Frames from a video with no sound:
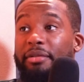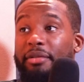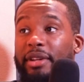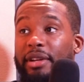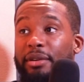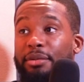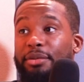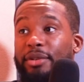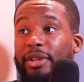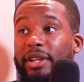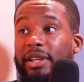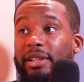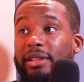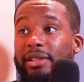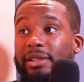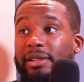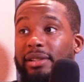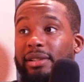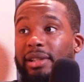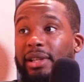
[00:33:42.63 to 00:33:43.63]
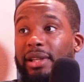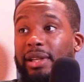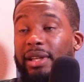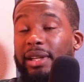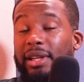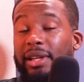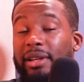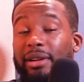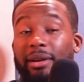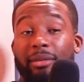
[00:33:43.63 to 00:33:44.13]
get fucked. Yeah, I'm
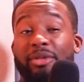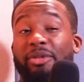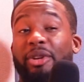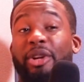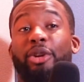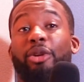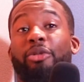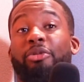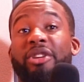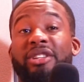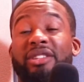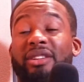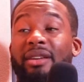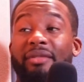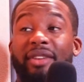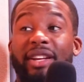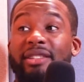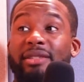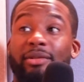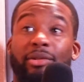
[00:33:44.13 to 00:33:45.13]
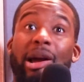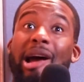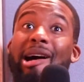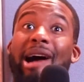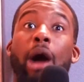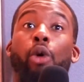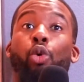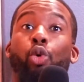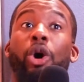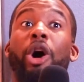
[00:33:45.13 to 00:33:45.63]
man. just thinking of recent events that I
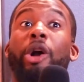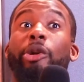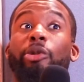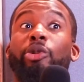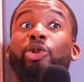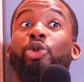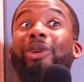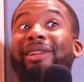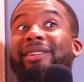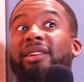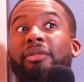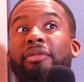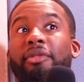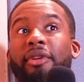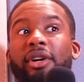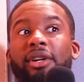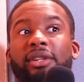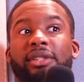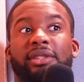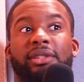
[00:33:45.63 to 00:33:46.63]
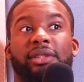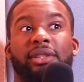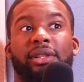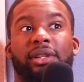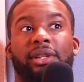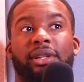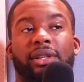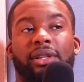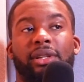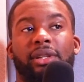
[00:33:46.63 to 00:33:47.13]
all heard on Twitter first.
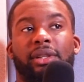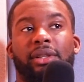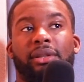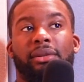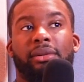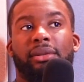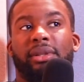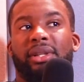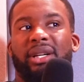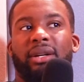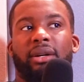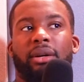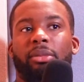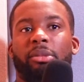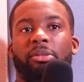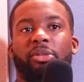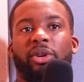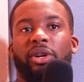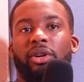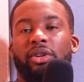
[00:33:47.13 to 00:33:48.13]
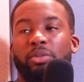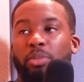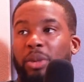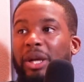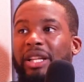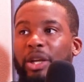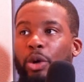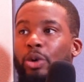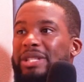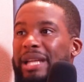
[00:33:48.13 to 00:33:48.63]
I can't remember what else, but
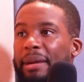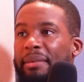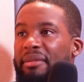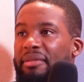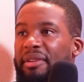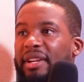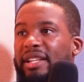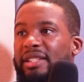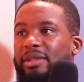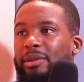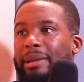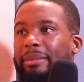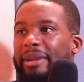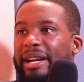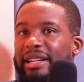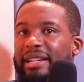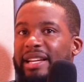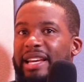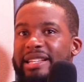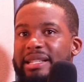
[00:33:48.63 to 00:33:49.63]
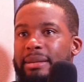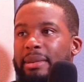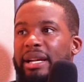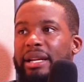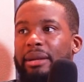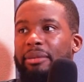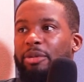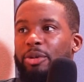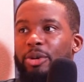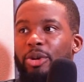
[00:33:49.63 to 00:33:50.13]
those type of things where man hears about
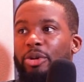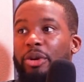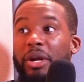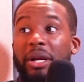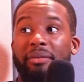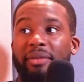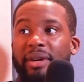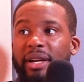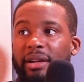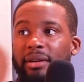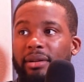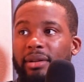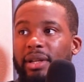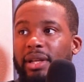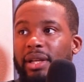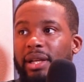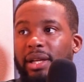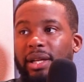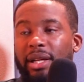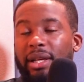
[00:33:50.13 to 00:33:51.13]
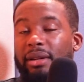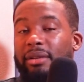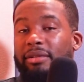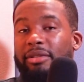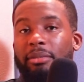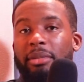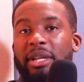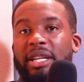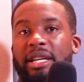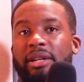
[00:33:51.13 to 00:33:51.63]
them through the grapevine. Yeah. For
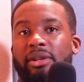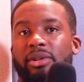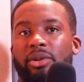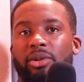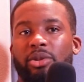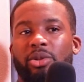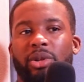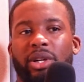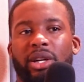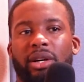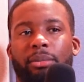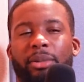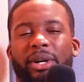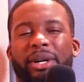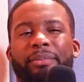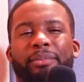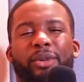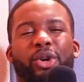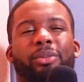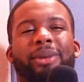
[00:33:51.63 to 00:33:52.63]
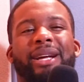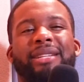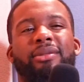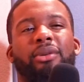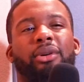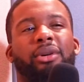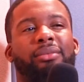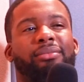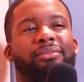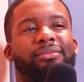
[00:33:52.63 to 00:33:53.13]
me, they're just on Twitter. But bro, man's
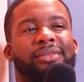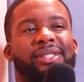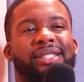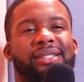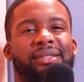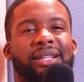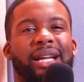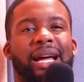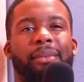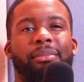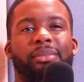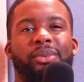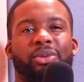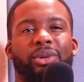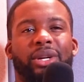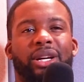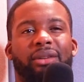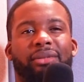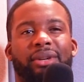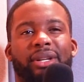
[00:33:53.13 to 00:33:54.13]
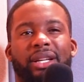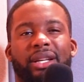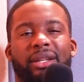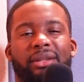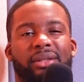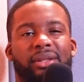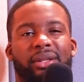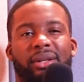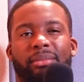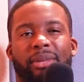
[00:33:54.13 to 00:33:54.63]
got Snap, Twitter, and
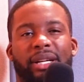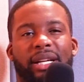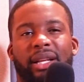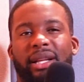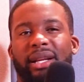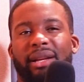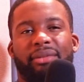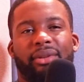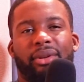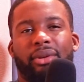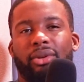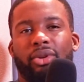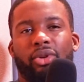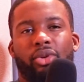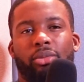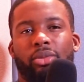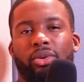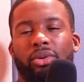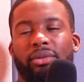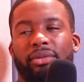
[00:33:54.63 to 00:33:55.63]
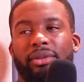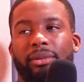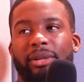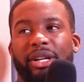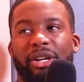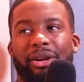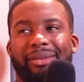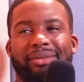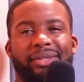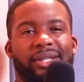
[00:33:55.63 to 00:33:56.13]
Insta. Man ain't having no more. Fam. I
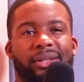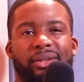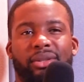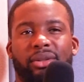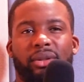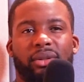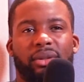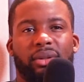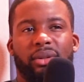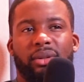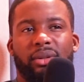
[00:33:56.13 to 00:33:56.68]
don't have TikTok.